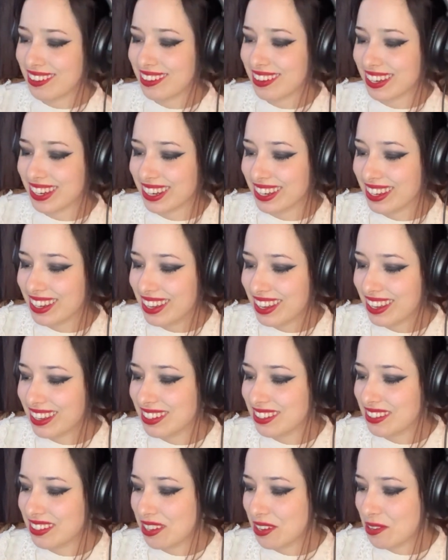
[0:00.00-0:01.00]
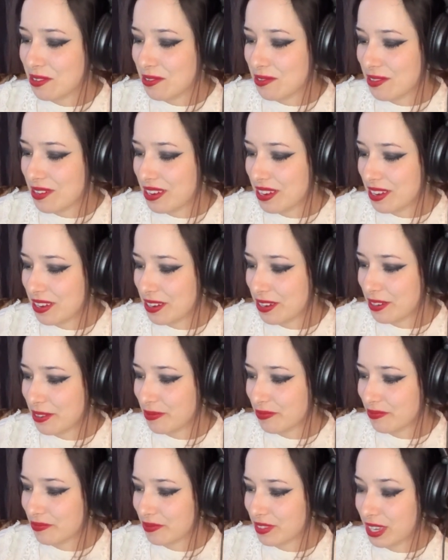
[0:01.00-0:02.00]
Okay, so
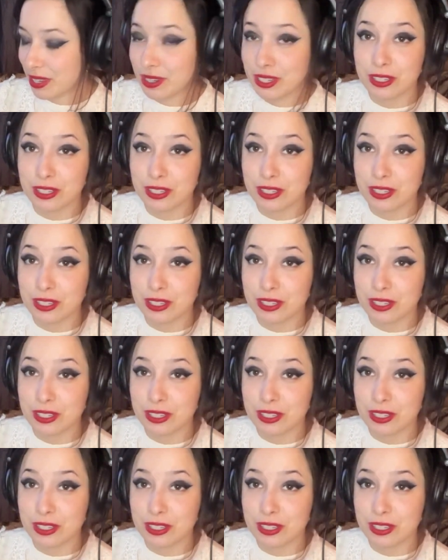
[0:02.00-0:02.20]
I'm